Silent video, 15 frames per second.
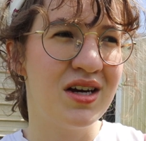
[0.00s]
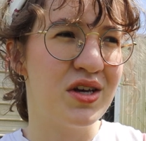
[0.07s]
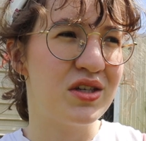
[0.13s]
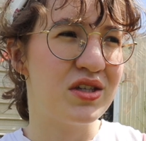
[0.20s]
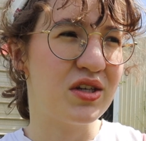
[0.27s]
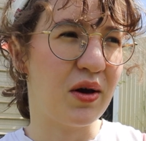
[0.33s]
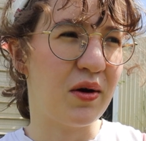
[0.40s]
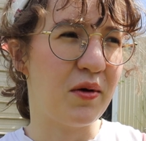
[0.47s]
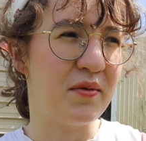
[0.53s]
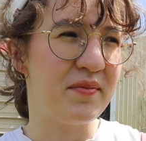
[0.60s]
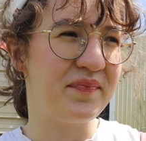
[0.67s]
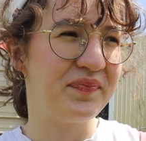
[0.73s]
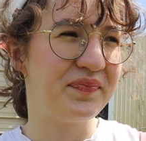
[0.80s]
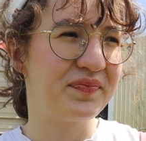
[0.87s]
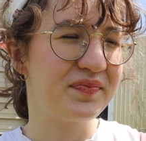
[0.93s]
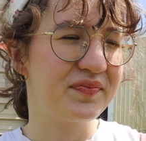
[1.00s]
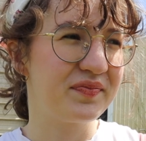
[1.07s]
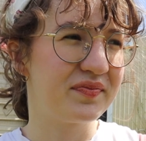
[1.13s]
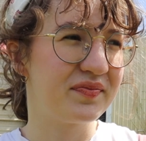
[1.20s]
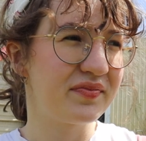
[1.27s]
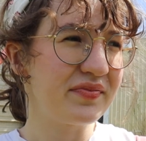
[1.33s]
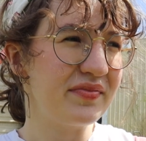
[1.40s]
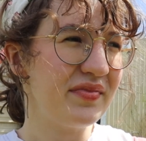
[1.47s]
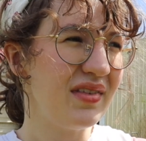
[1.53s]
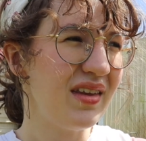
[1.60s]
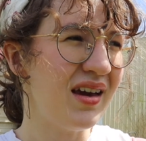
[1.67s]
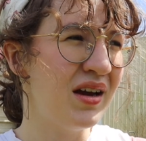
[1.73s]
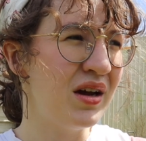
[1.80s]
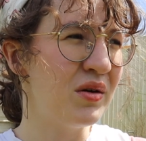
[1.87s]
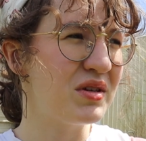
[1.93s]
So
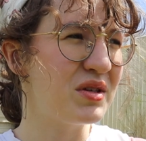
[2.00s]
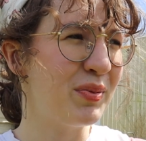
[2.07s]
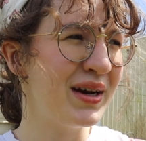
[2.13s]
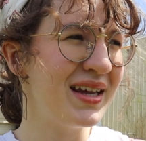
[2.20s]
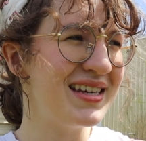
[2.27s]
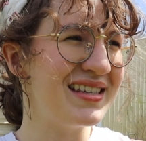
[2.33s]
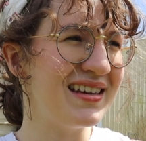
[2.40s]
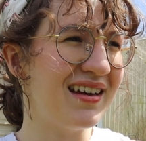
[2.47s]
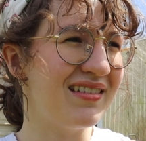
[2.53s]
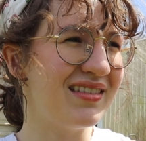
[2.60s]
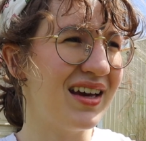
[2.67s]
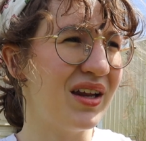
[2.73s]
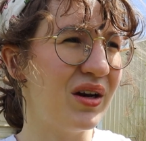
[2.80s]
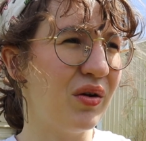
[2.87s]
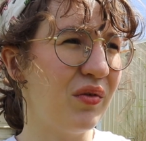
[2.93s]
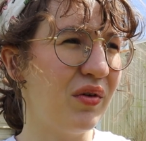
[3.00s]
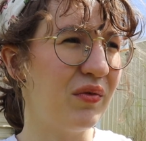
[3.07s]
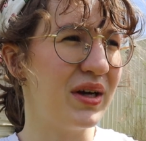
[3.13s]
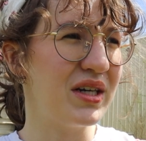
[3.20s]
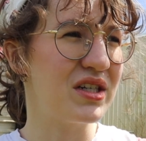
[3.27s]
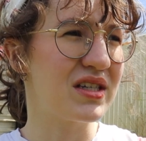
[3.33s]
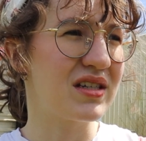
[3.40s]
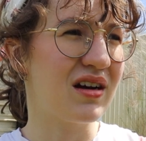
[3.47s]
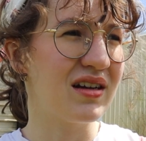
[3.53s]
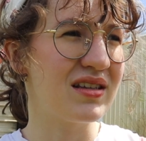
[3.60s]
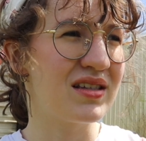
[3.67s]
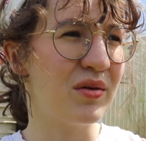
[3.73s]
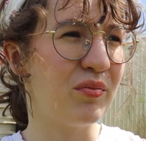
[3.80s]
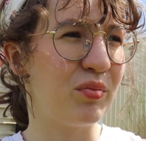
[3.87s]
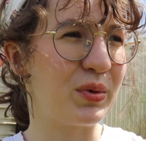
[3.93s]
it was pretty easy, and then we just got
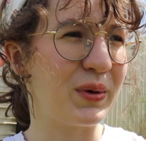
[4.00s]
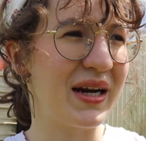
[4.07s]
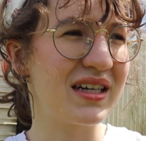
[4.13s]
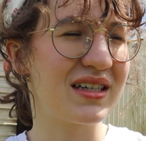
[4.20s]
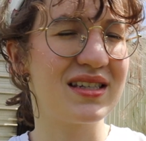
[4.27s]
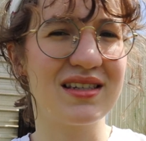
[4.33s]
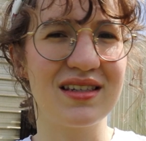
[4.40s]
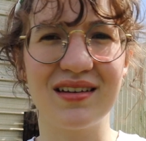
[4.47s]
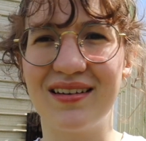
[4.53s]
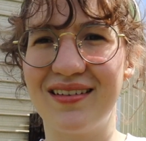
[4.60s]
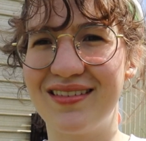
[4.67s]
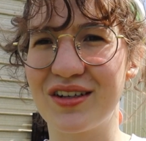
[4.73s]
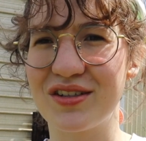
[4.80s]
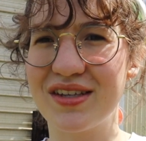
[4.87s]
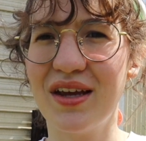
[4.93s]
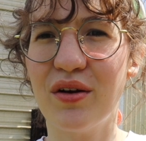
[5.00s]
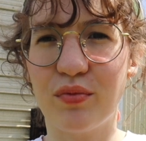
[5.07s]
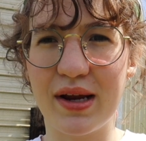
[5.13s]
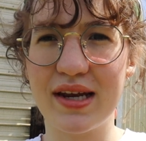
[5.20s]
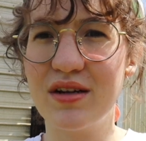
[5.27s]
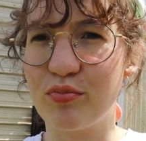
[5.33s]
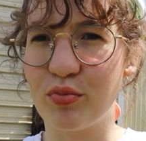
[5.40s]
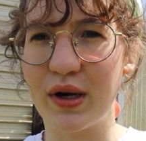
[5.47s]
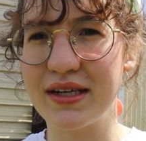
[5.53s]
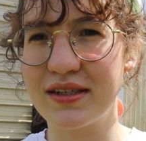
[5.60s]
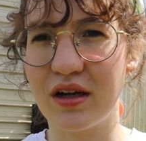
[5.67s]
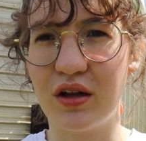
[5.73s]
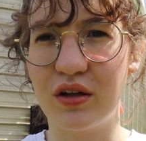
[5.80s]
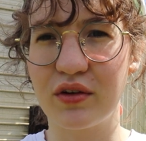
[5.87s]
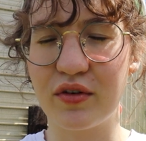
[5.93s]
some bricks. There's like random bricks
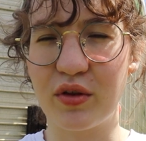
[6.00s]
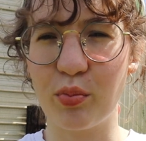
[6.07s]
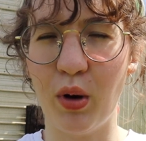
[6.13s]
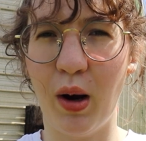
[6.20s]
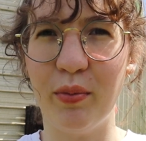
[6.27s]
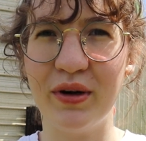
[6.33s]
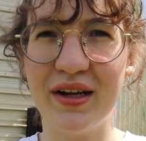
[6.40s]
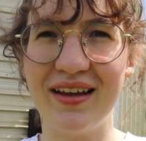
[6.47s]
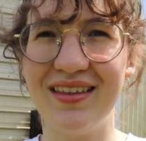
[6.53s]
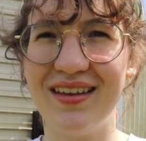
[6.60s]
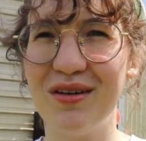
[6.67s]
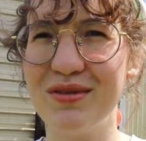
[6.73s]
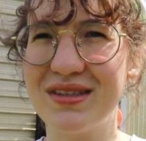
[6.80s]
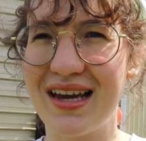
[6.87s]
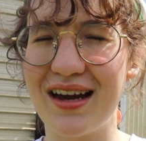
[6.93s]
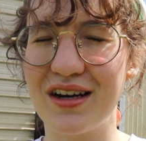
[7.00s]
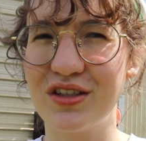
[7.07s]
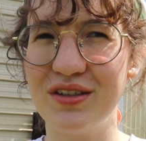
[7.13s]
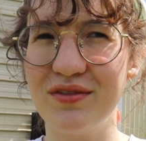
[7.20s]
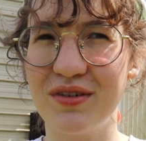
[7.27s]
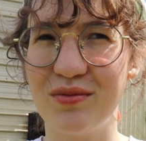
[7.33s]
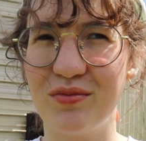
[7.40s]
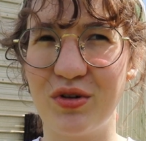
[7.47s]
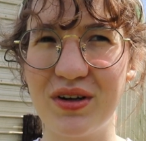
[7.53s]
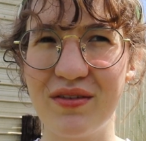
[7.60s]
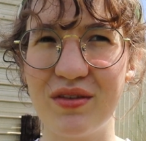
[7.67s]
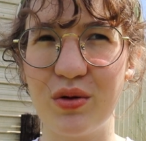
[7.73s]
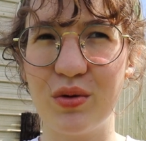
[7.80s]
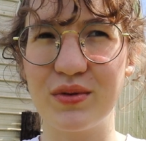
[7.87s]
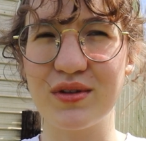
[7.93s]
all over the property. I think it was actually from one of
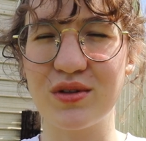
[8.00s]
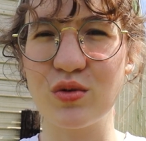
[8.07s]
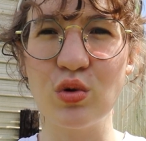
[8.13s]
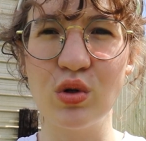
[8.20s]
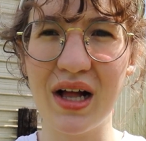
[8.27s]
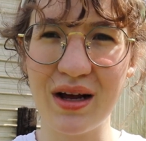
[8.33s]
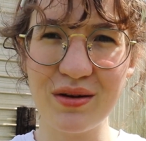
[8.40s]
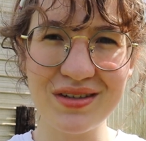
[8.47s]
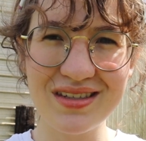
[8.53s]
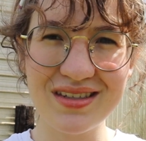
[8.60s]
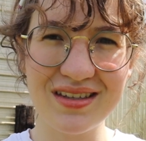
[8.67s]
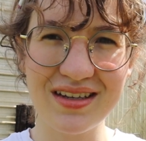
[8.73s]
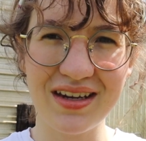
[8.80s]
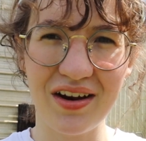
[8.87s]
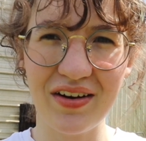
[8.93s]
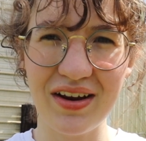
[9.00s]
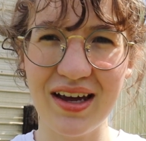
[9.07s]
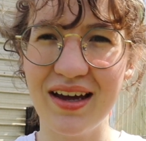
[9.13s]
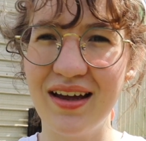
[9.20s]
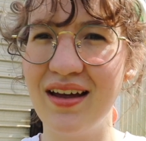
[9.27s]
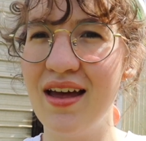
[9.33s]
the old schoolhouses in the area.